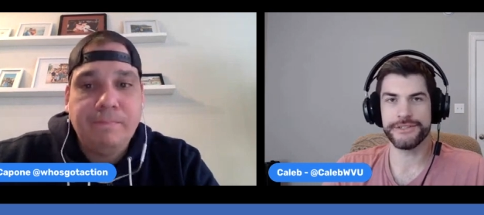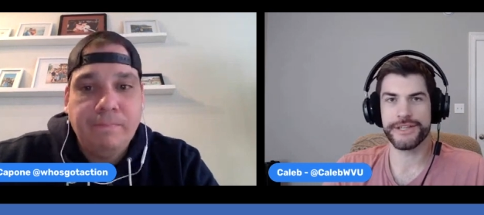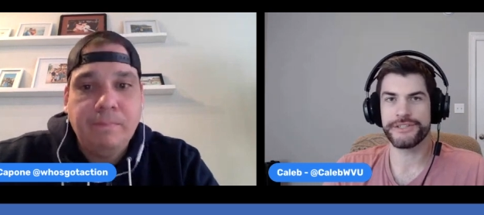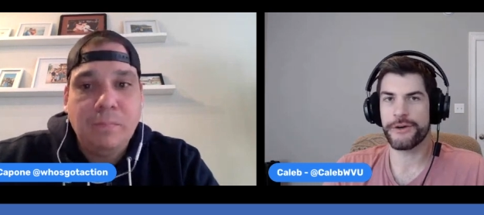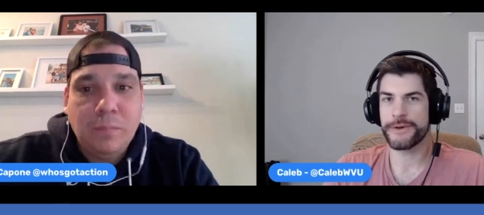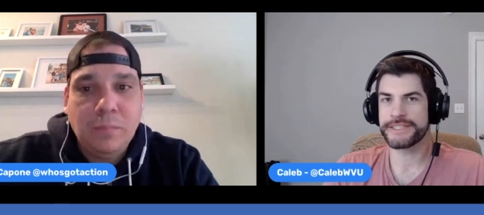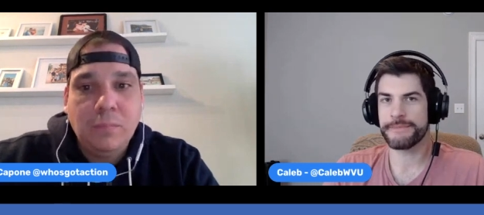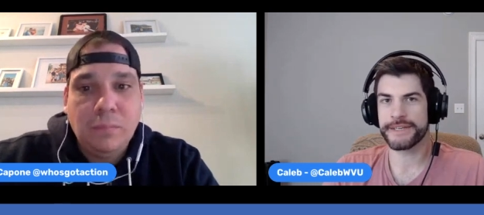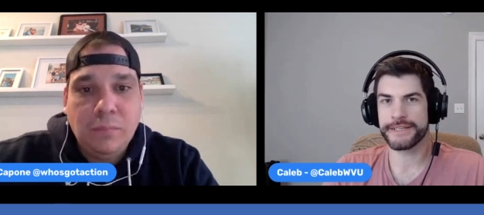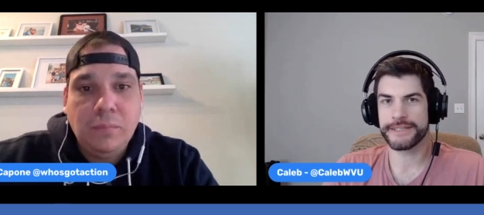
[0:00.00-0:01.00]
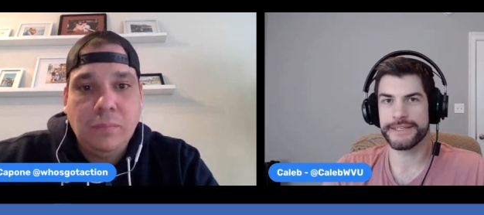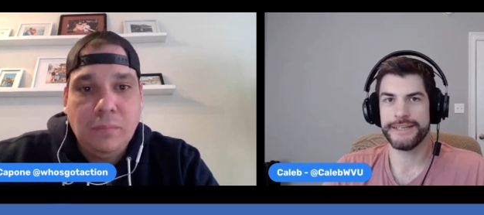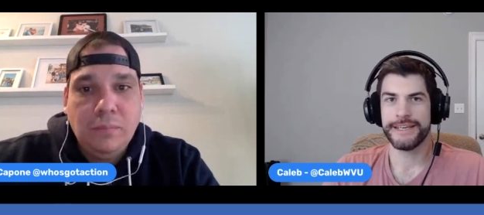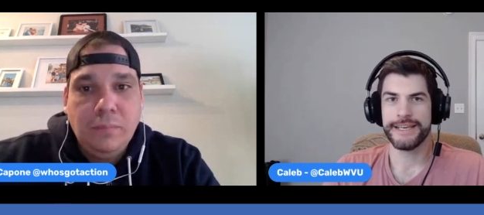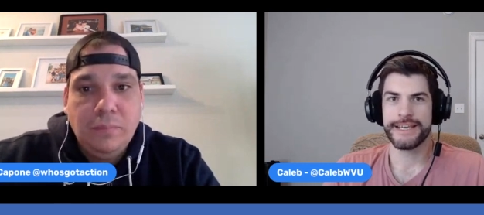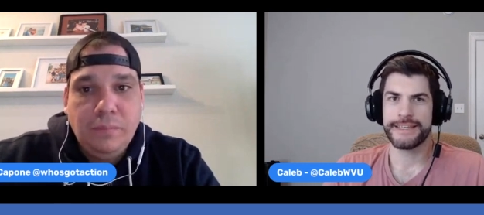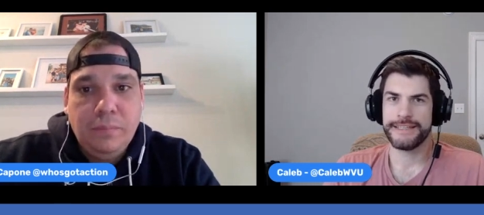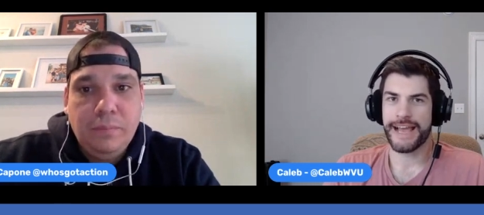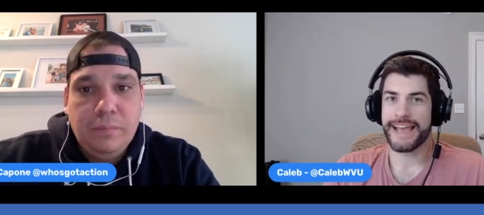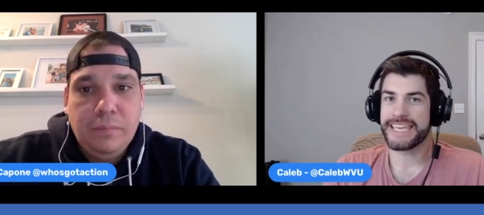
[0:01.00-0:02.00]
Speaker 1: So that's always something to
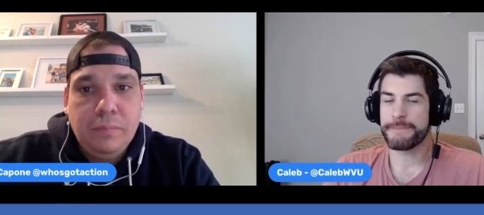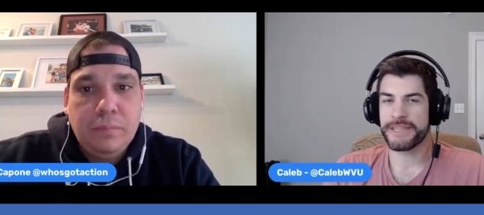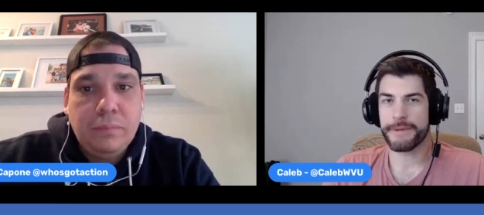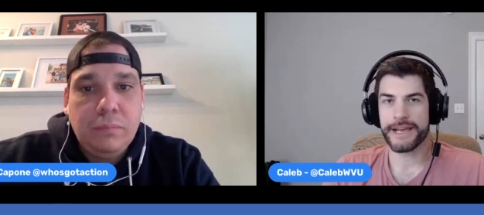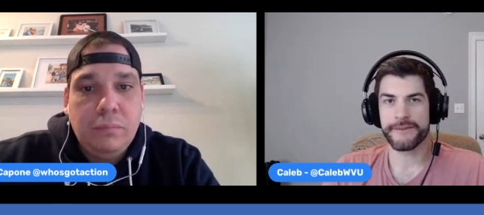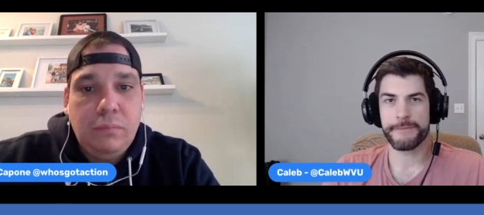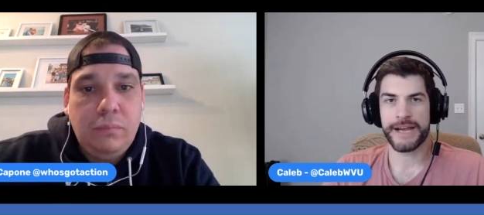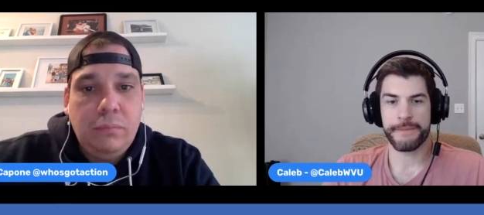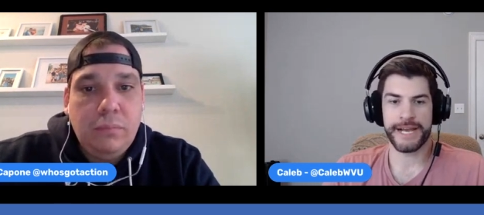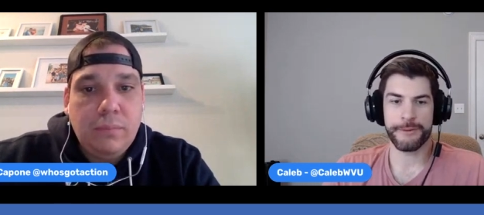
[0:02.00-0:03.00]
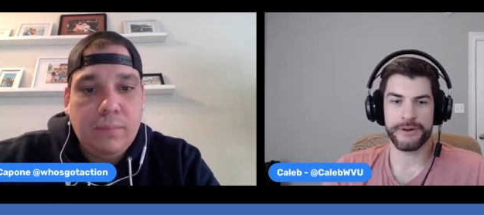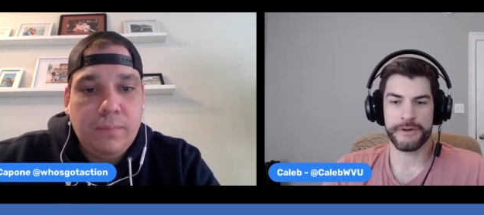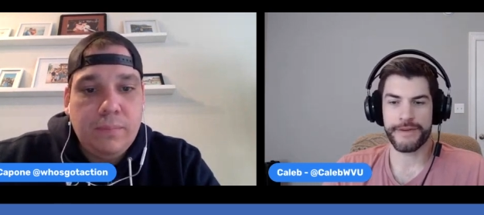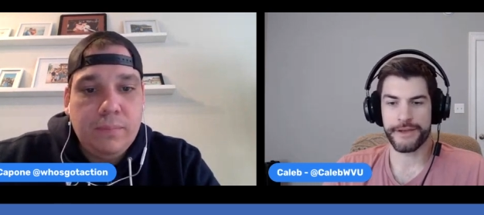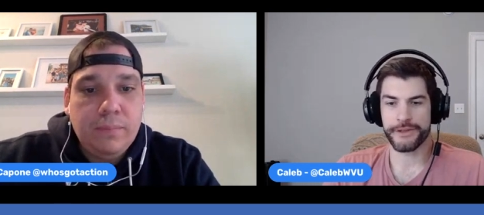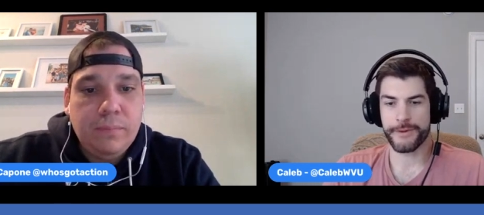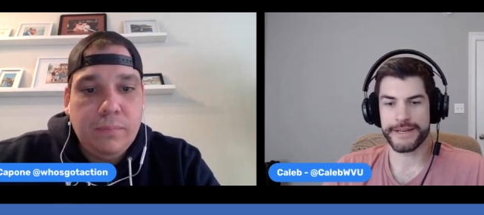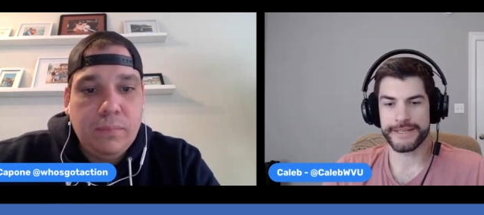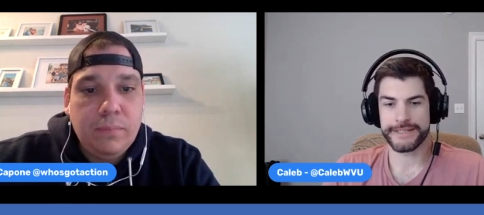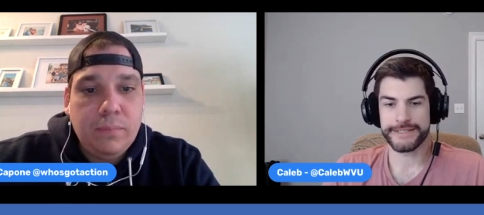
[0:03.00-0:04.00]
I keep in the back of my mind when I'm
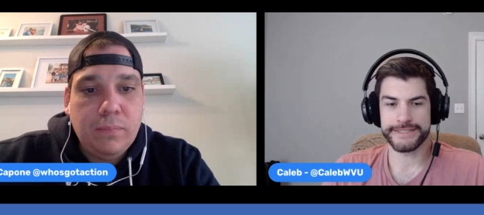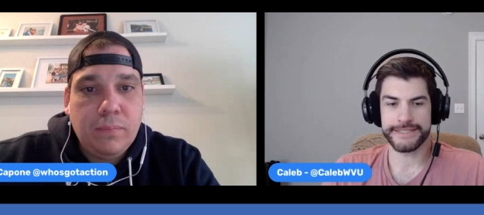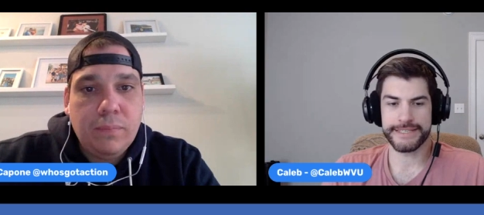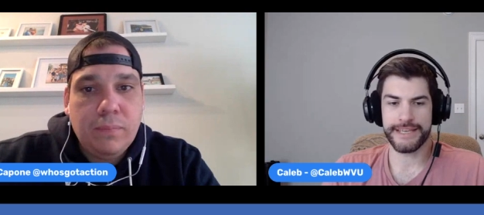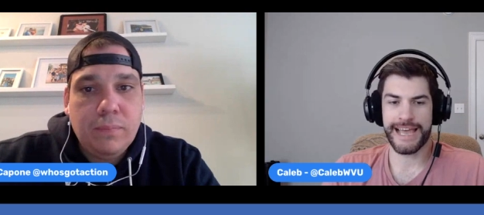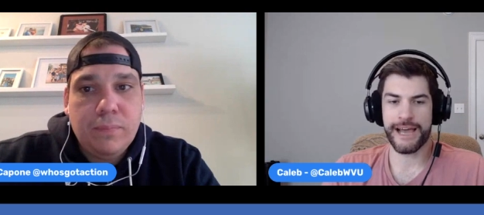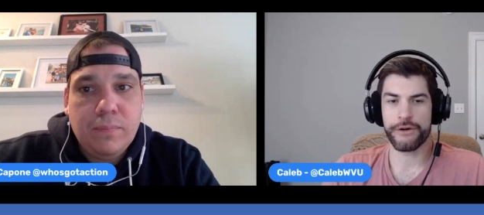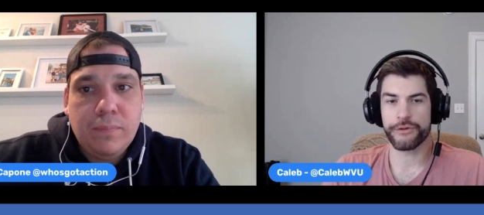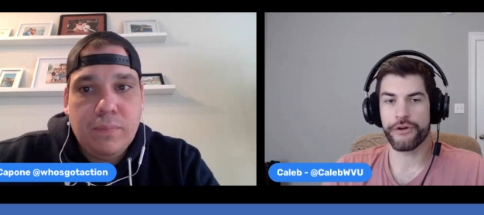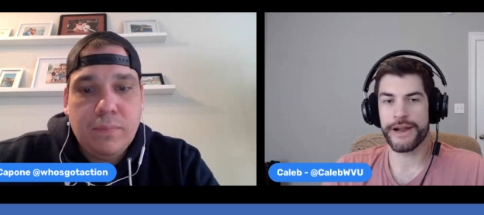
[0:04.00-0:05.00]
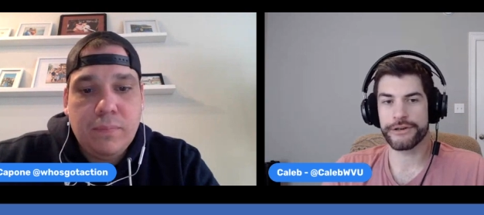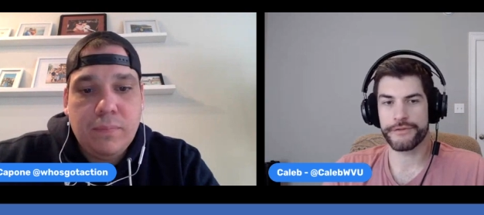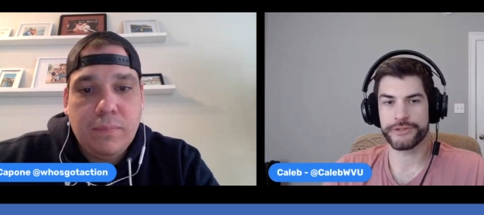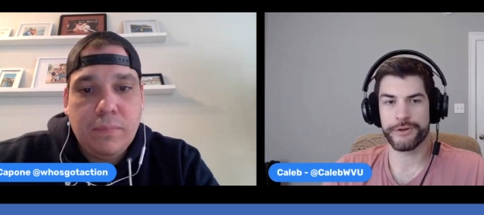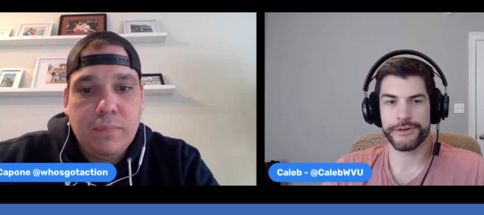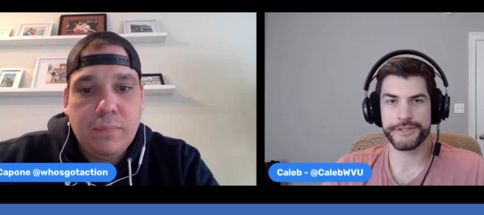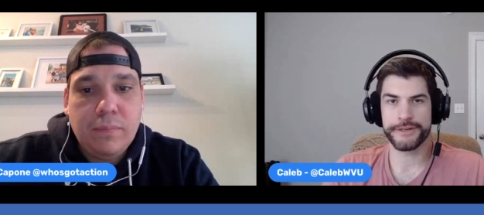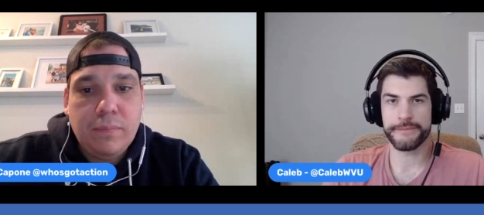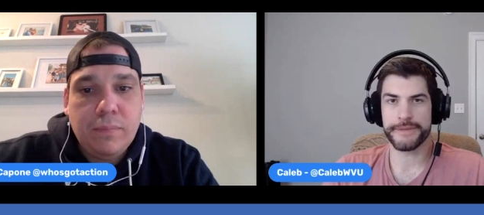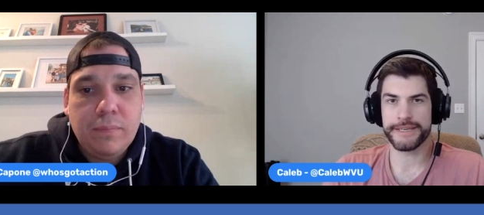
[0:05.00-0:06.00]
evaluating it is eh, how cranked are these runners
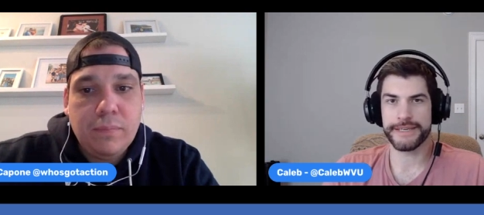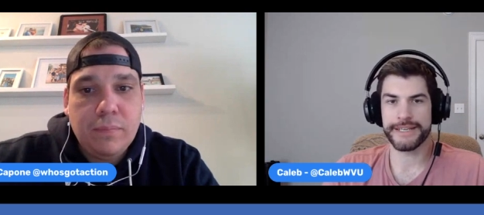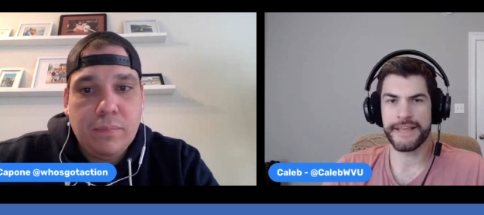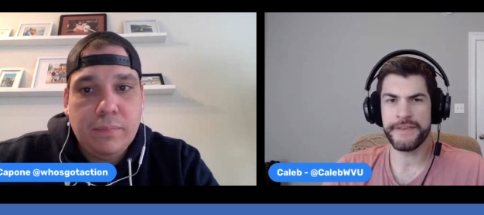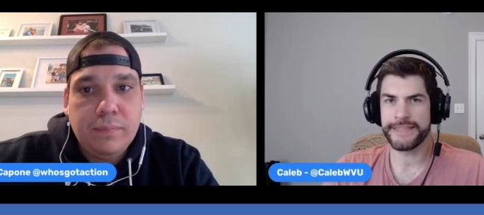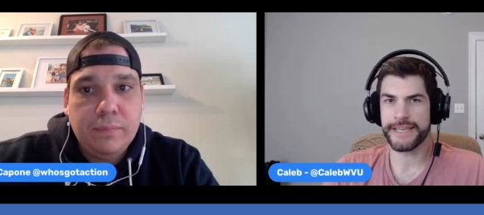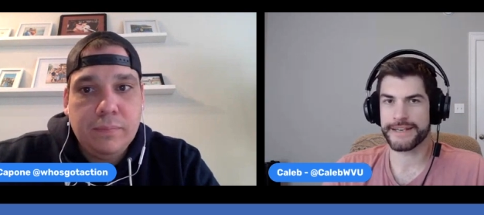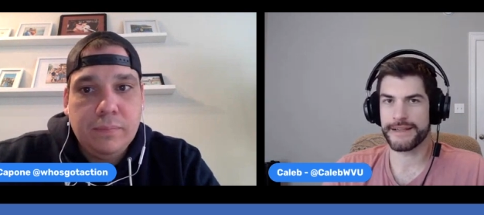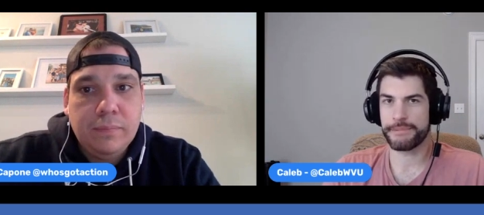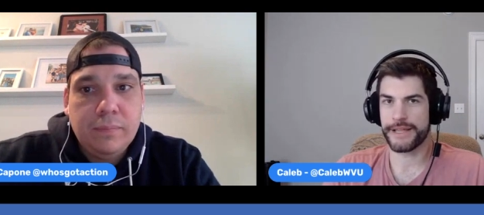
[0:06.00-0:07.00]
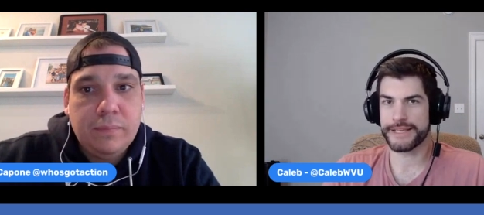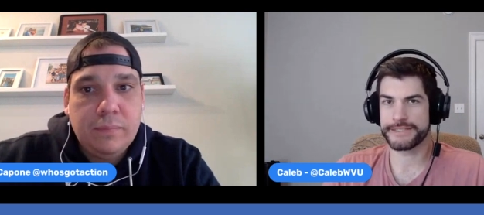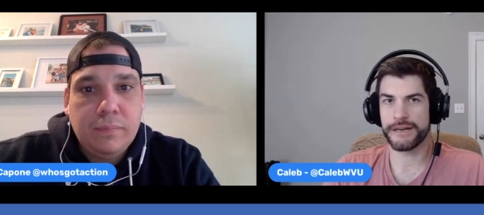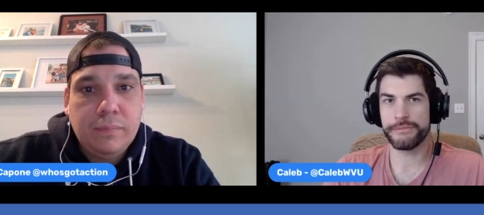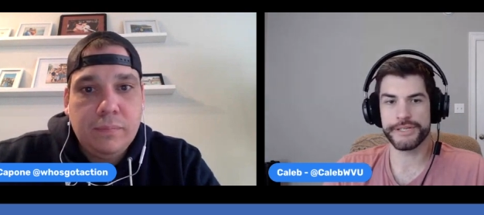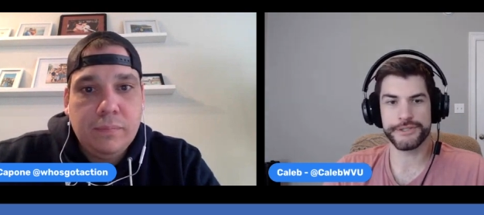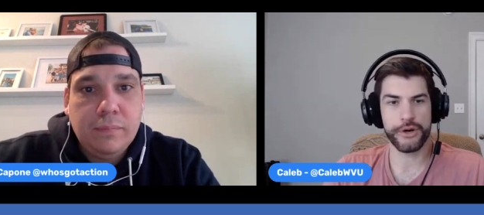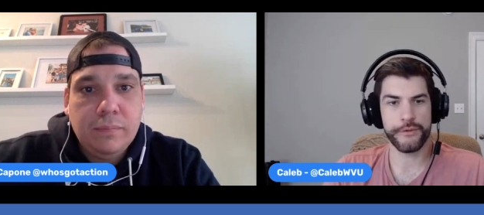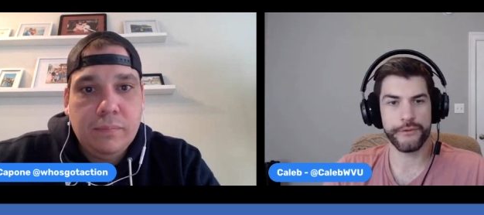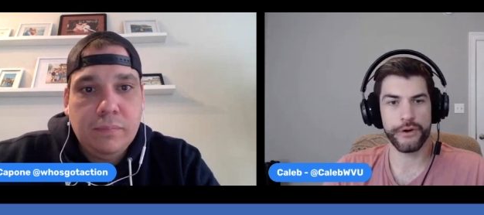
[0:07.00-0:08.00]
going to be? And I think that applies doubly
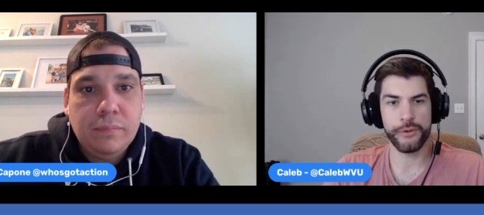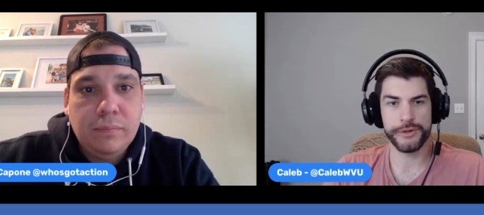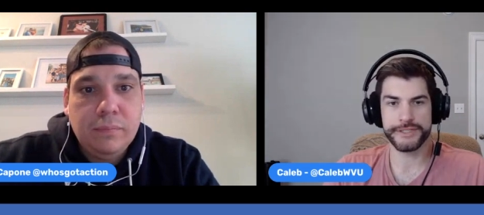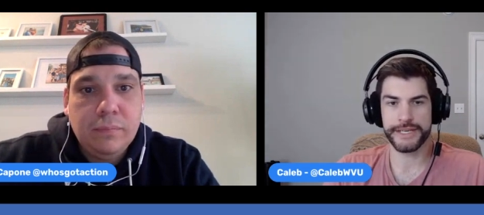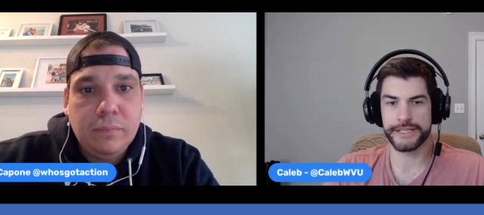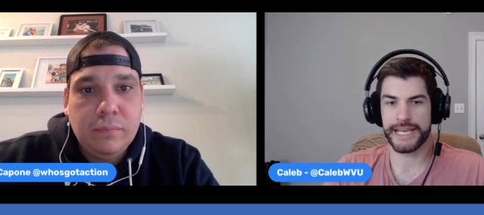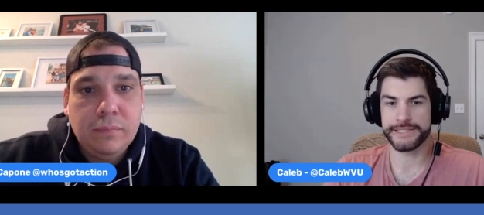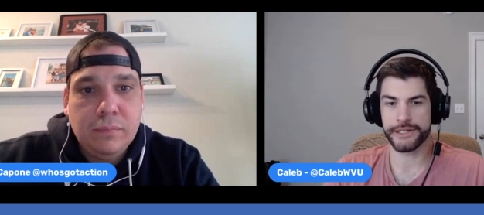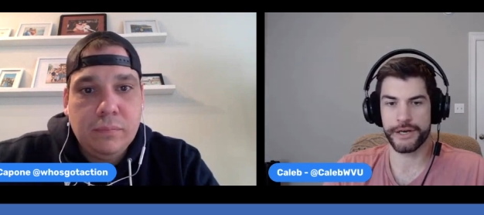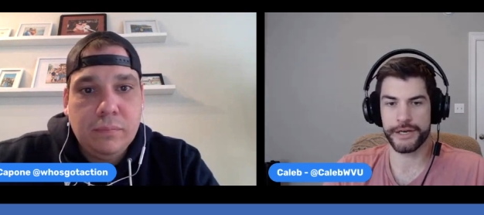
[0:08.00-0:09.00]
so for a horse like Classic